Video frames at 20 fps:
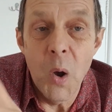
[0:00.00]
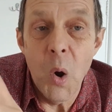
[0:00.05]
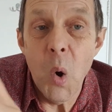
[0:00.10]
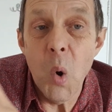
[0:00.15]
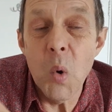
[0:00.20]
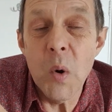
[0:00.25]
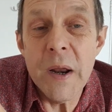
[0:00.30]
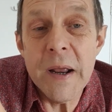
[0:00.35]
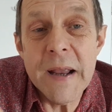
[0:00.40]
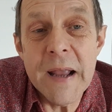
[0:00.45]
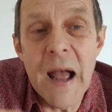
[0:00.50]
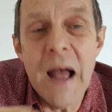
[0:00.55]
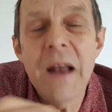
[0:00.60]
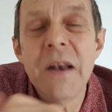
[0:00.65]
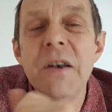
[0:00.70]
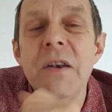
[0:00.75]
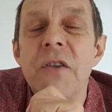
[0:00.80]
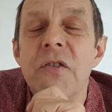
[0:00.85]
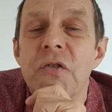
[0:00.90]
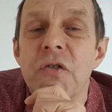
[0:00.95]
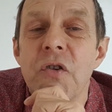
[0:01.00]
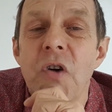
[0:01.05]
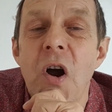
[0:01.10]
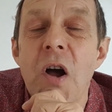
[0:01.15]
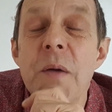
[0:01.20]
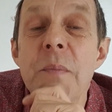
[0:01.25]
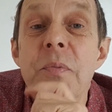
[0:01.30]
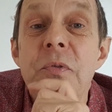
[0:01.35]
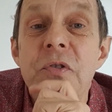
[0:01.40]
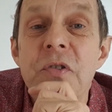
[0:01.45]
or it can
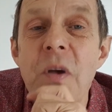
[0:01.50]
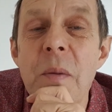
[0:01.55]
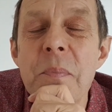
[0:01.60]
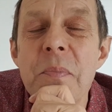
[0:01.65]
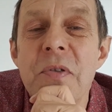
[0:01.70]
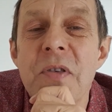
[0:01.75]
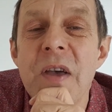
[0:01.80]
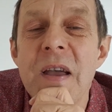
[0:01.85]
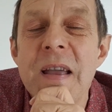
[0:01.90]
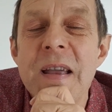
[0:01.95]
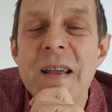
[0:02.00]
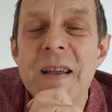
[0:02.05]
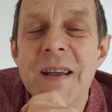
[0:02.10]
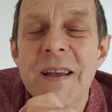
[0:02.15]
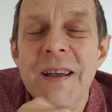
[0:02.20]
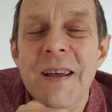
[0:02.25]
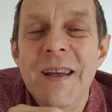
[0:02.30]
describe something